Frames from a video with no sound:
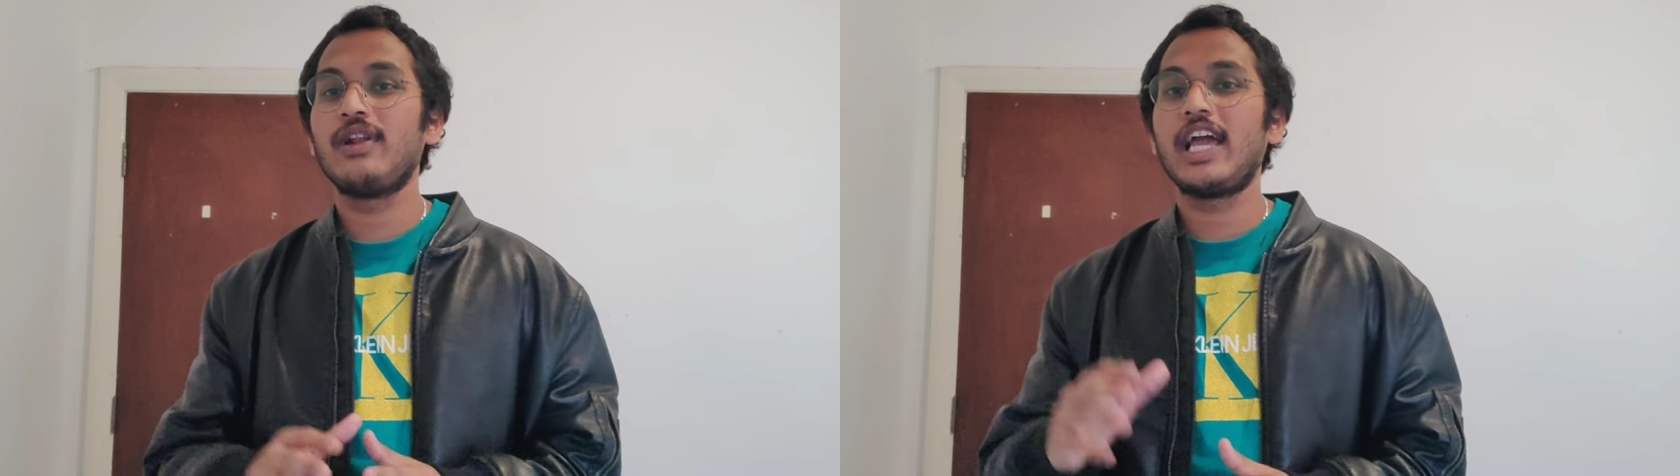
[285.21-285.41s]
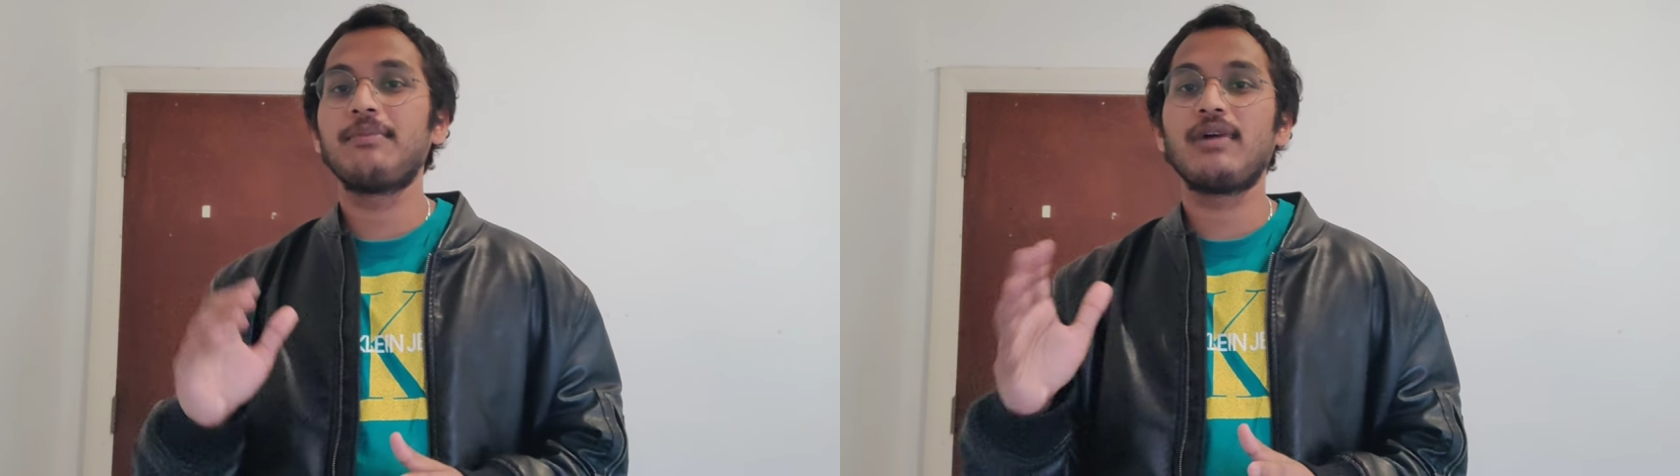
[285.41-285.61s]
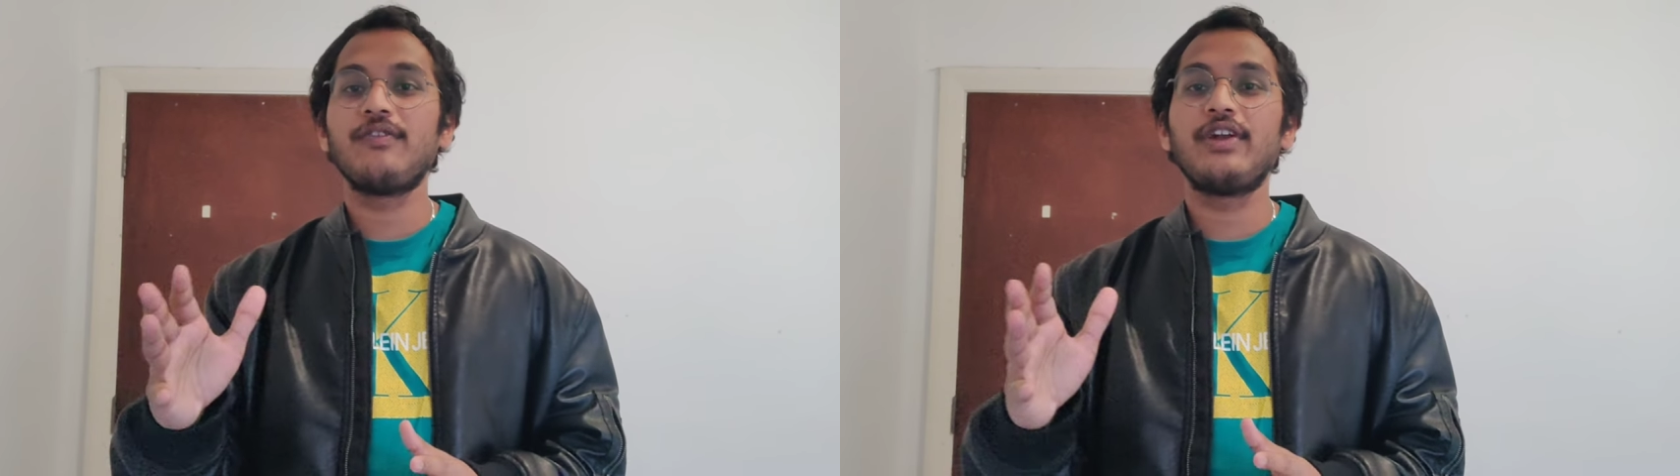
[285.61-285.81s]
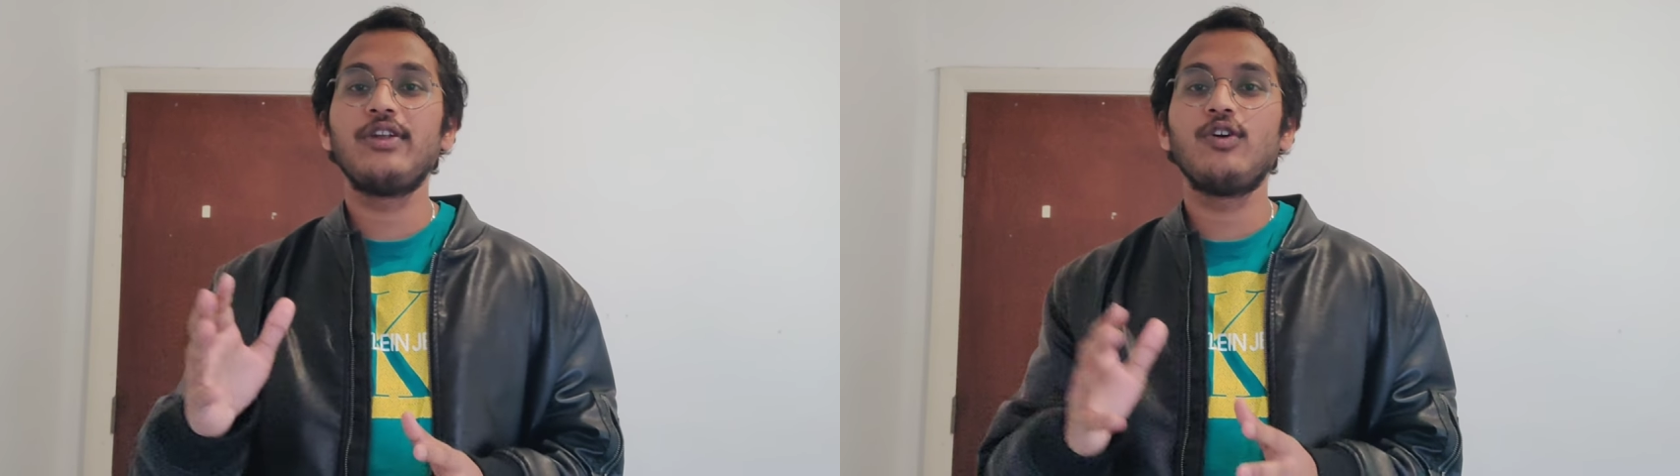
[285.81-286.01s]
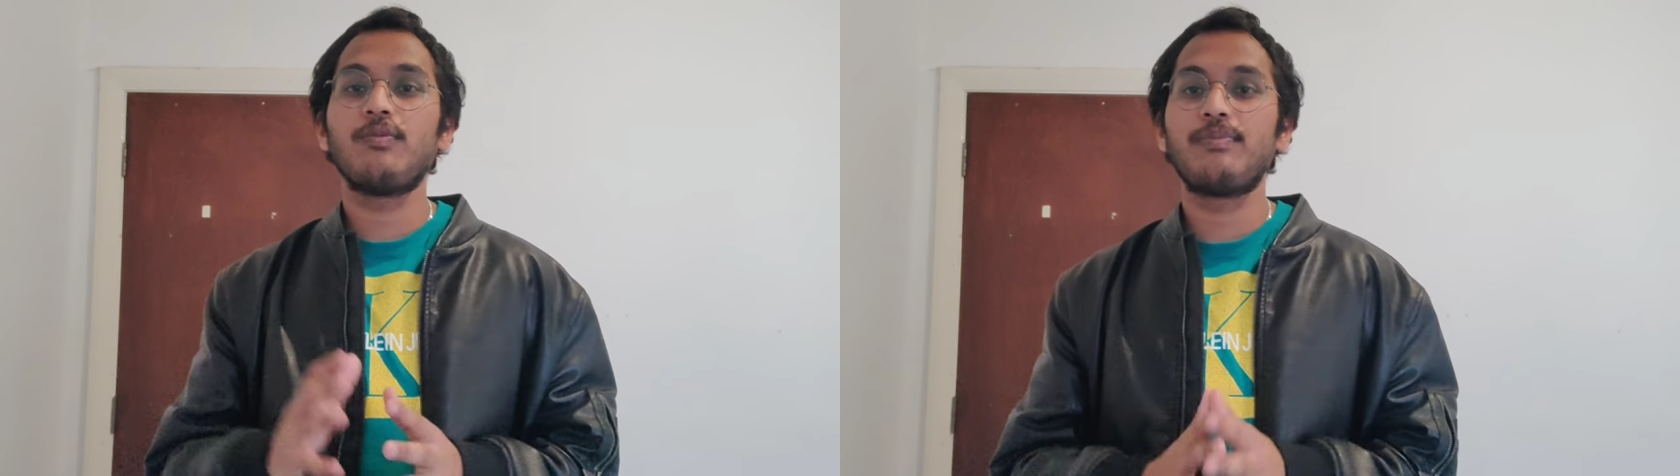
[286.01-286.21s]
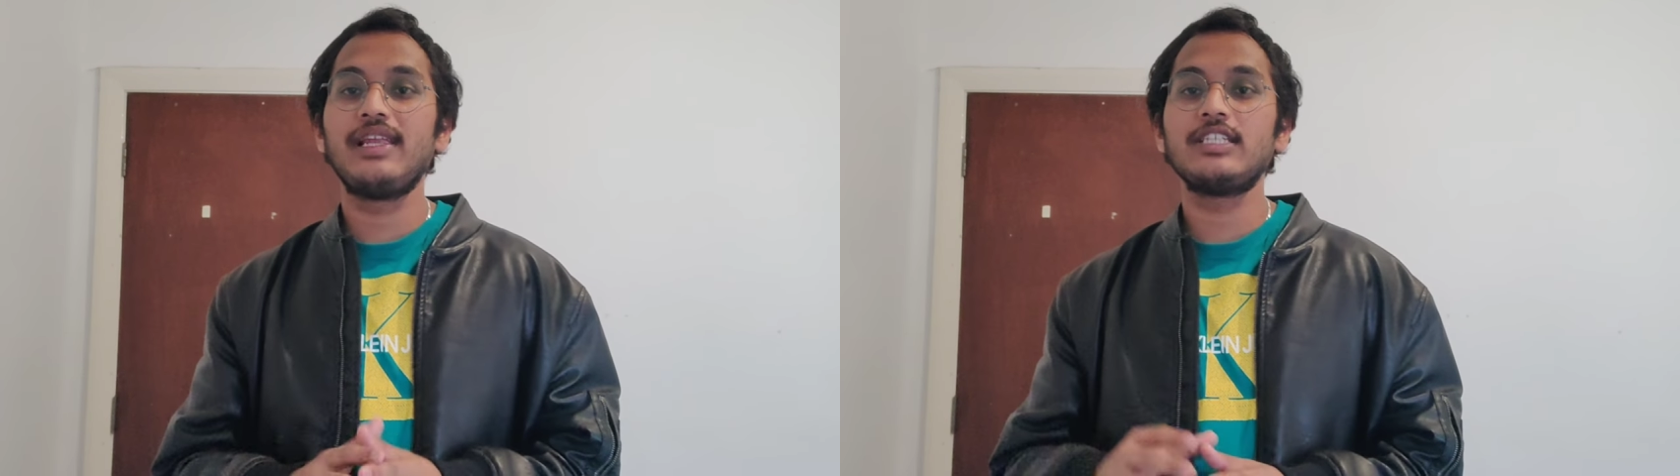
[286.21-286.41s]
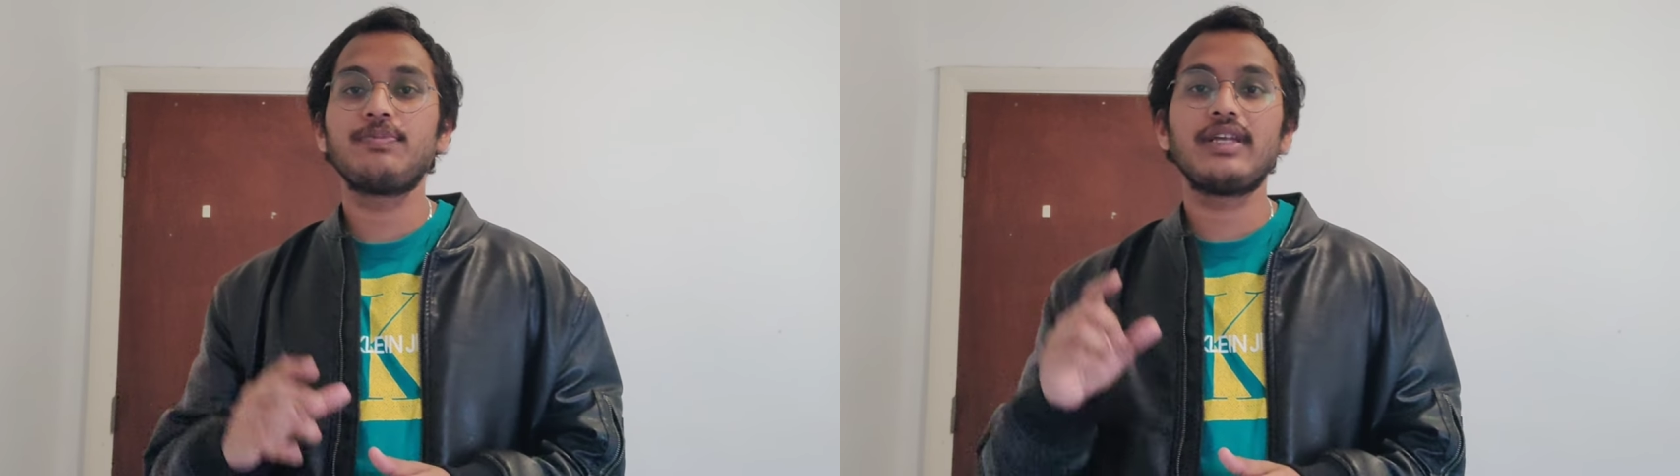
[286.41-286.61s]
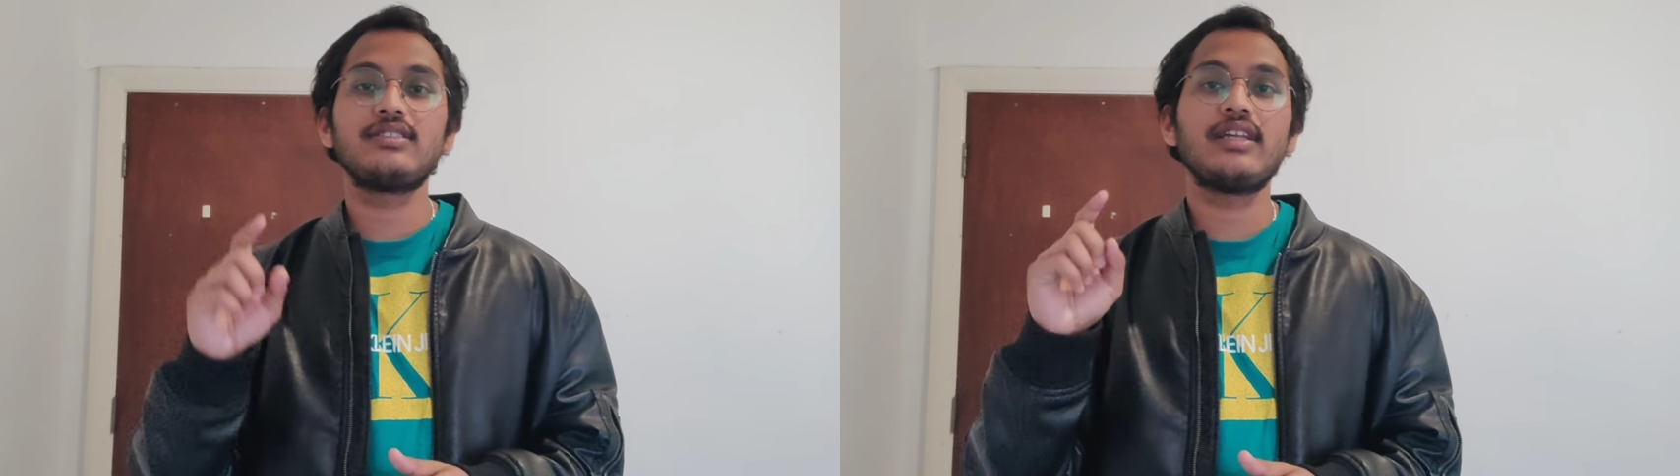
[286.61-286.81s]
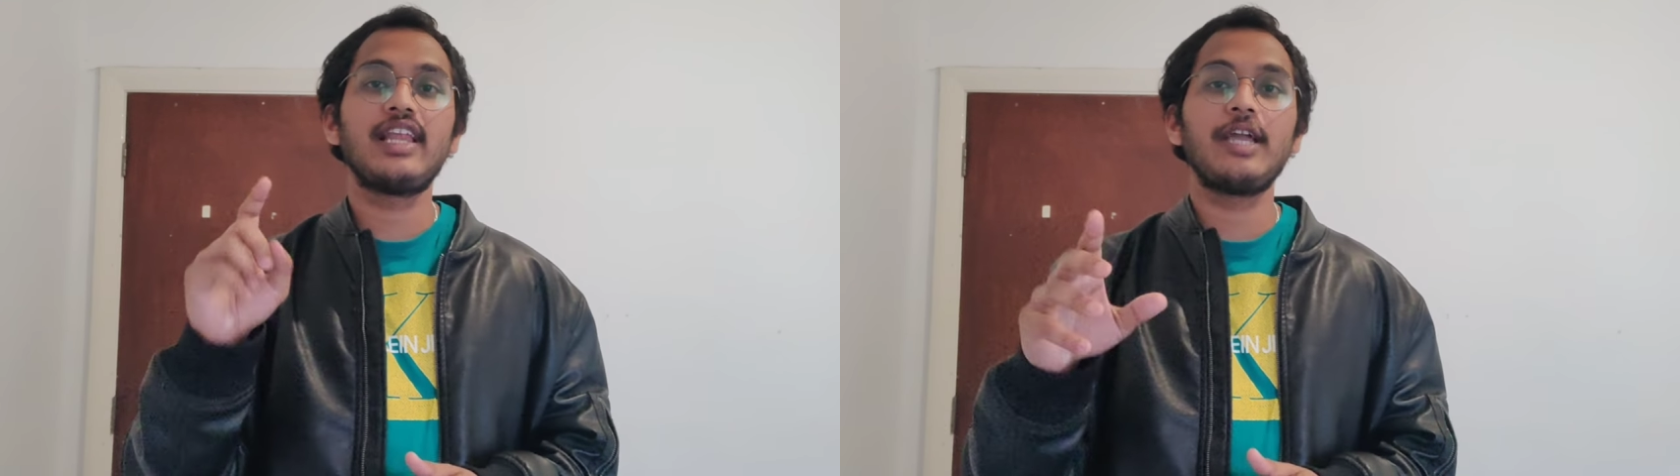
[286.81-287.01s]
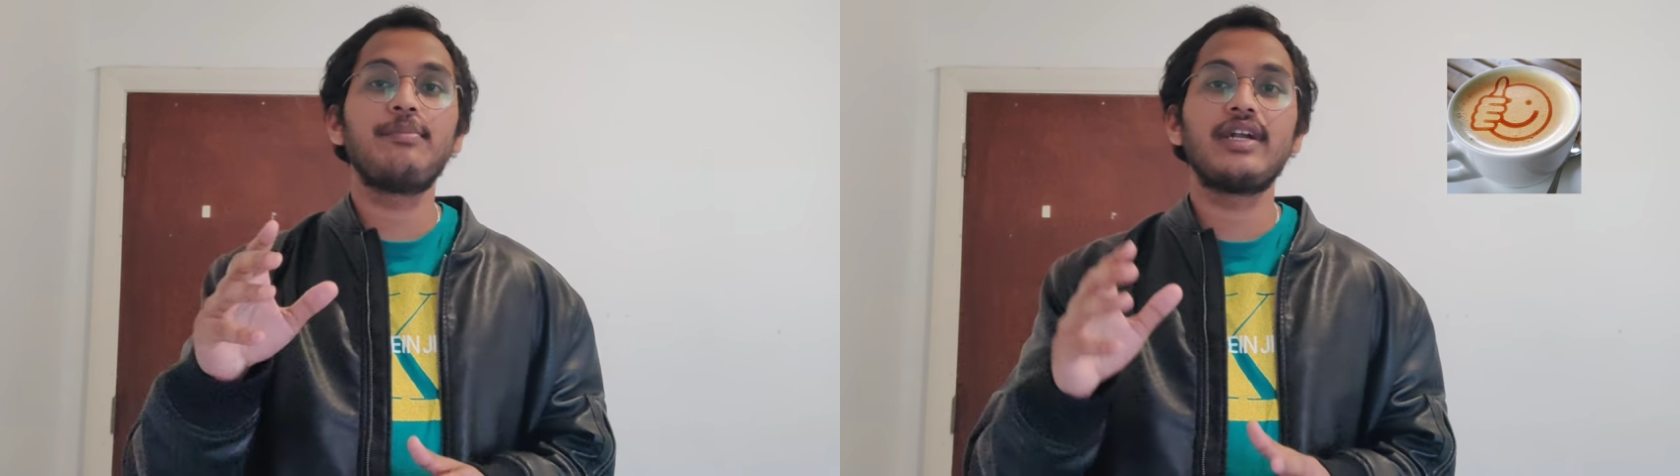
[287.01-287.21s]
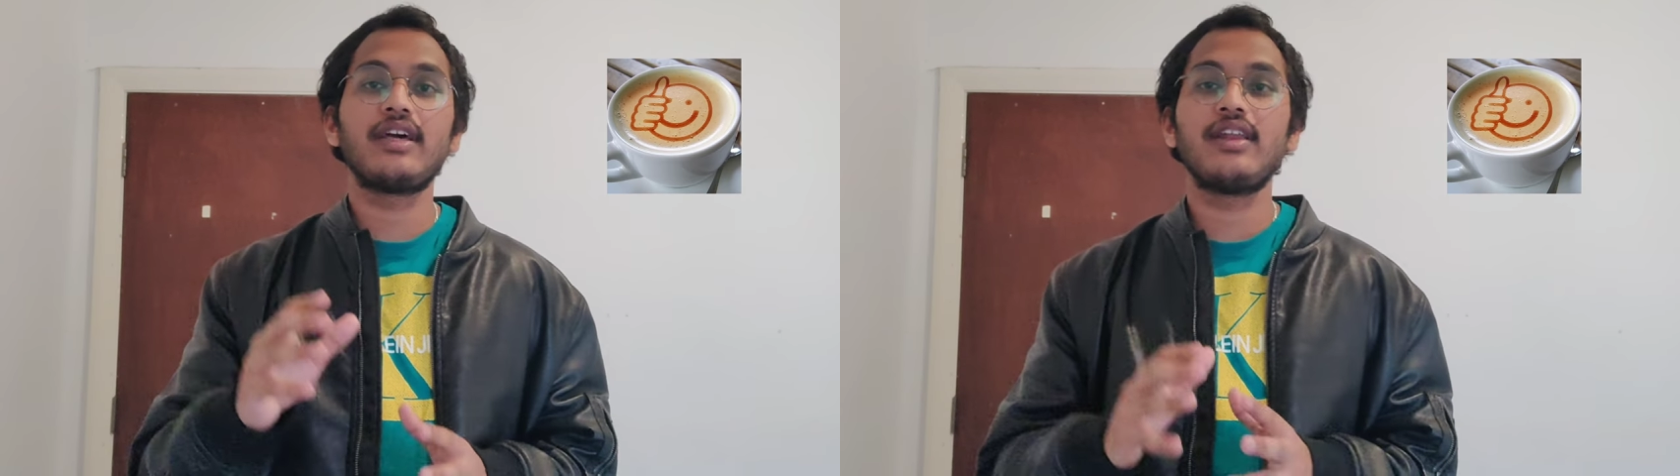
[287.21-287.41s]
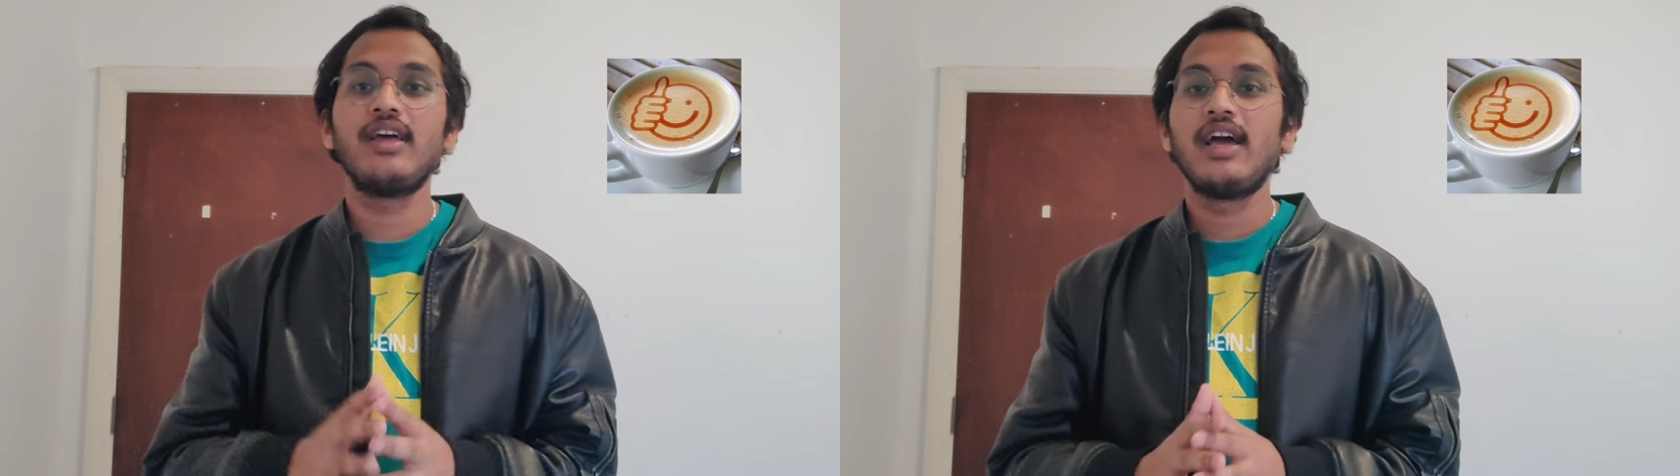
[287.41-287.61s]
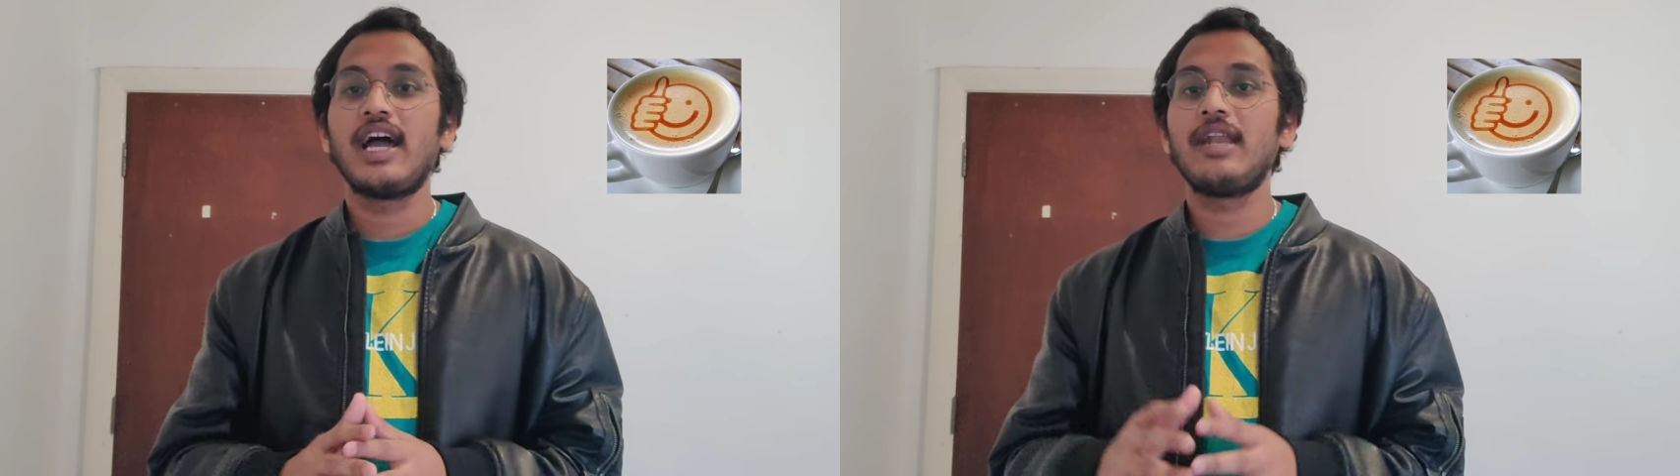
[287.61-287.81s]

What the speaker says: If you like my video, please press the like button